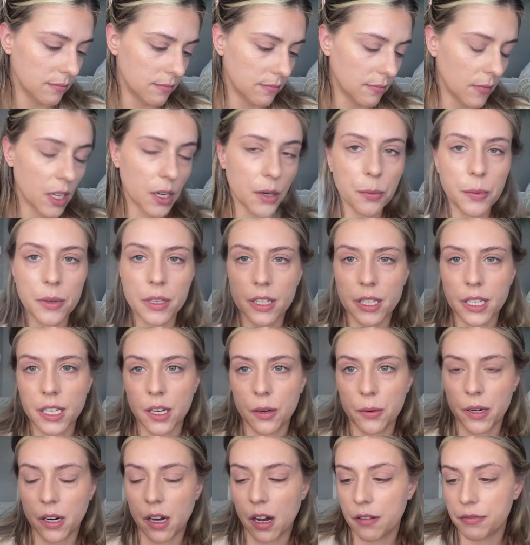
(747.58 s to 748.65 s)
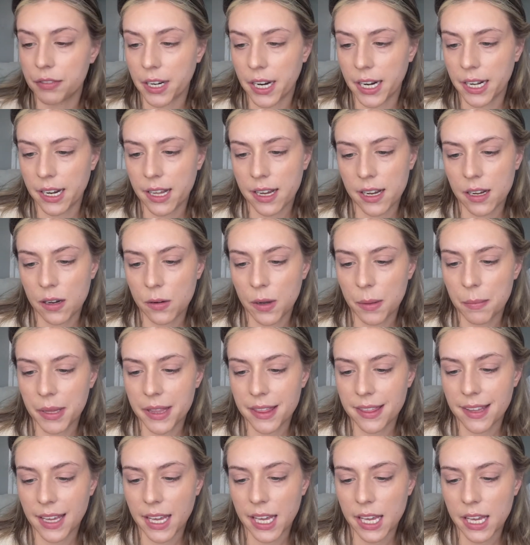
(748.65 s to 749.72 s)
They're really going off right now, but
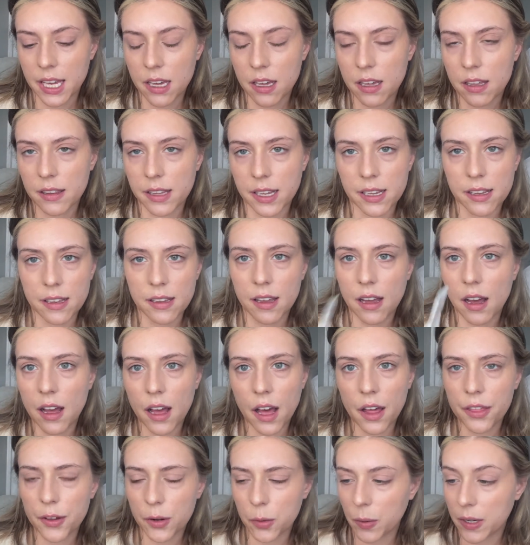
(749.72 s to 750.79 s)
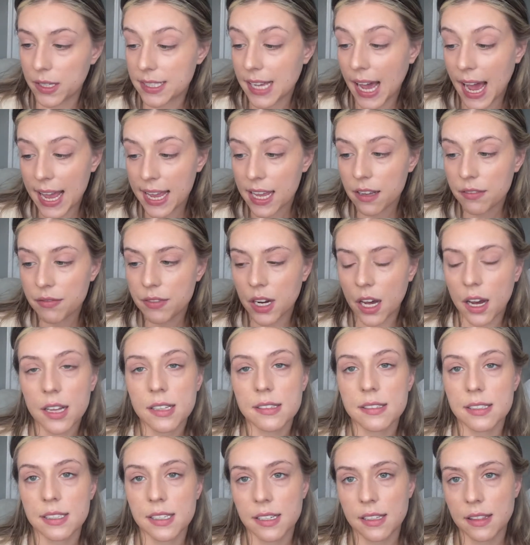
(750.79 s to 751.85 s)
they, like other ones, I have not
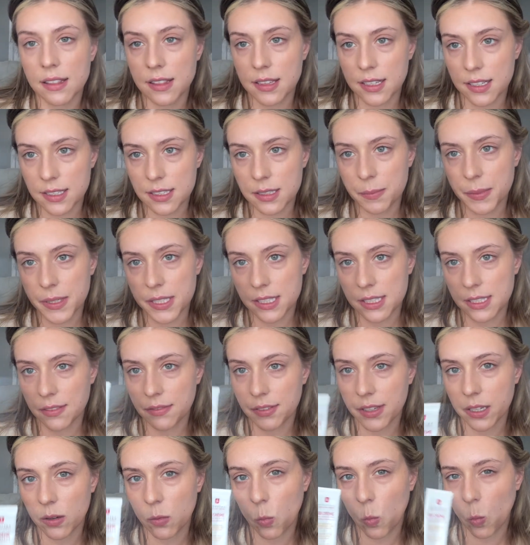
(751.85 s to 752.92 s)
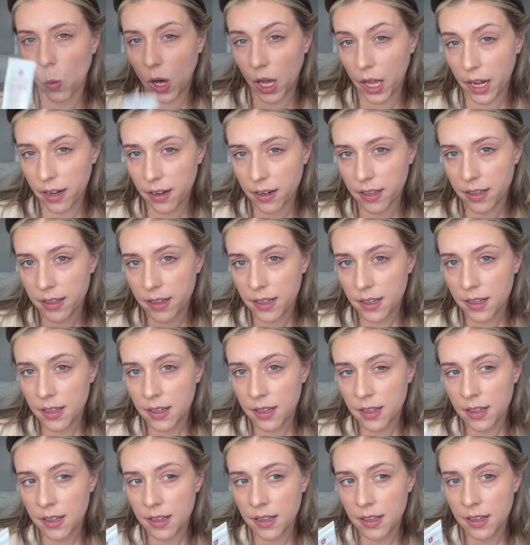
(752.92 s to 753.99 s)
seen this specific one
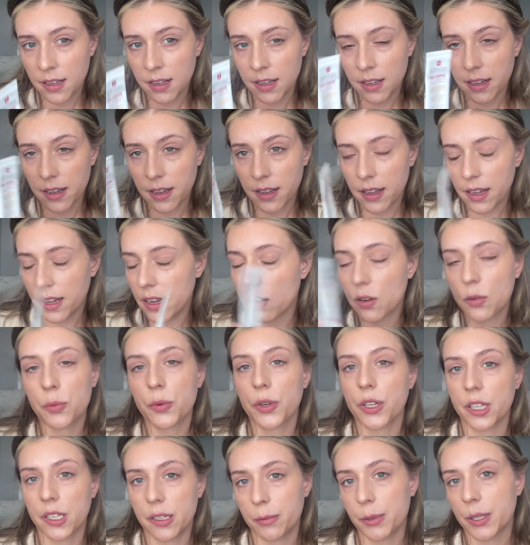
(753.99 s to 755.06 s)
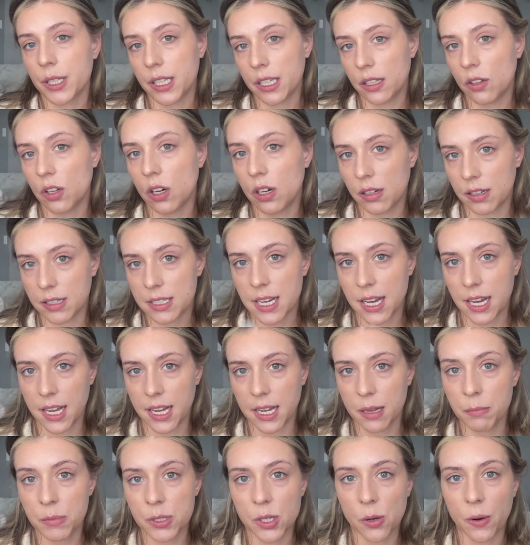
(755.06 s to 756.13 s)
in a really, really long
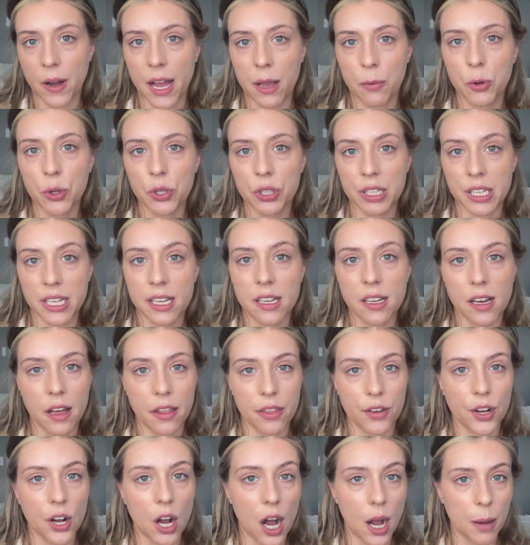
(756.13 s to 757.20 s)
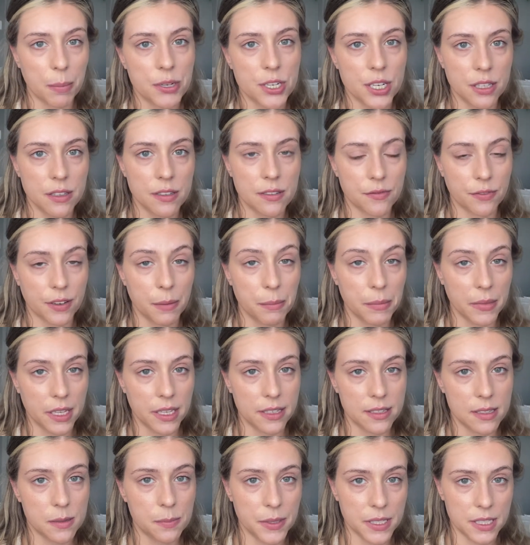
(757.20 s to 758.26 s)
time. So I will link other options from
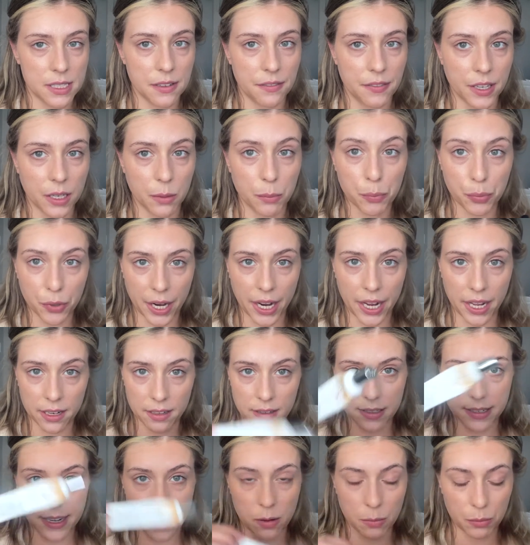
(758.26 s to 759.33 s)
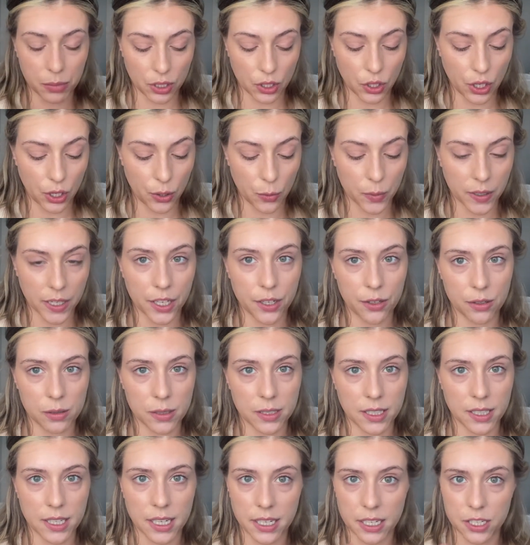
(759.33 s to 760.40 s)
this specific brand down below where you can
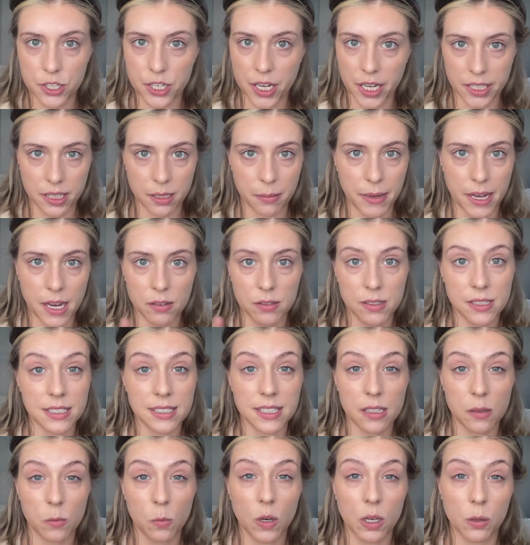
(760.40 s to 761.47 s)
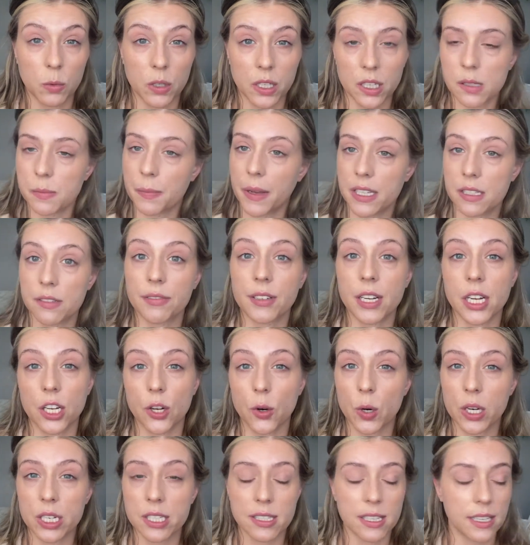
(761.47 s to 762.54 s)
kind of check them out and see what works best for
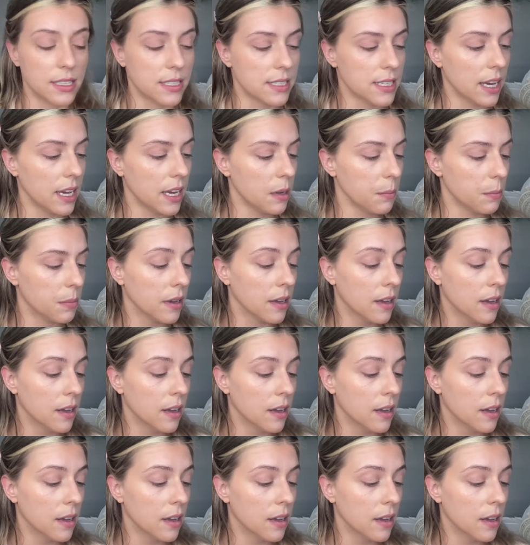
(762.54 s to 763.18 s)
your skin type.